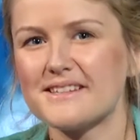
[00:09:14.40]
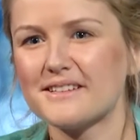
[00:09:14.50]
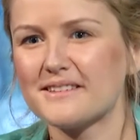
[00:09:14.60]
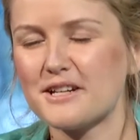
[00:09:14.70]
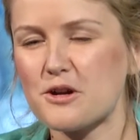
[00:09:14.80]

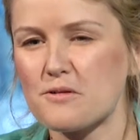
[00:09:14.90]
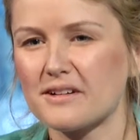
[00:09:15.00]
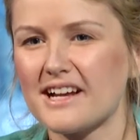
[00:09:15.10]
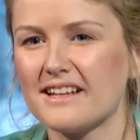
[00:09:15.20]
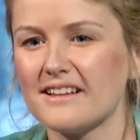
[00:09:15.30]
and they don't
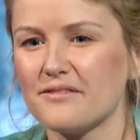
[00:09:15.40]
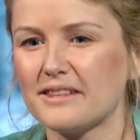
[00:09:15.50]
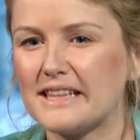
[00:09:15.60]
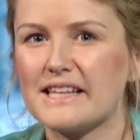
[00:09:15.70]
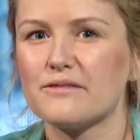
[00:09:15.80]
kind of
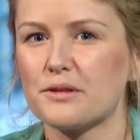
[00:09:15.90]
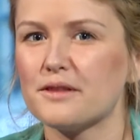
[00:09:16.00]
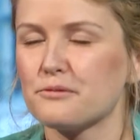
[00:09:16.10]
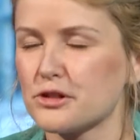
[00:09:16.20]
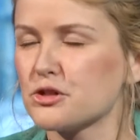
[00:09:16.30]
live within
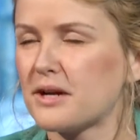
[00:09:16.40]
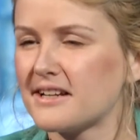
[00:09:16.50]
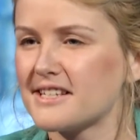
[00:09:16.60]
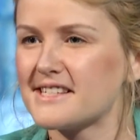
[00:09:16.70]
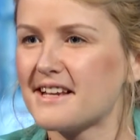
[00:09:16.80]
the
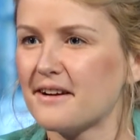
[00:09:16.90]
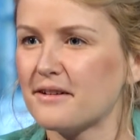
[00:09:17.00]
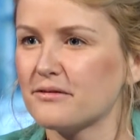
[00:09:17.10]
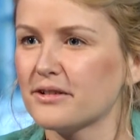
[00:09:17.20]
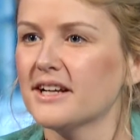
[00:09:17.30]
restraints
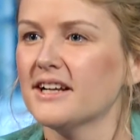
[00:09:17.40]
of.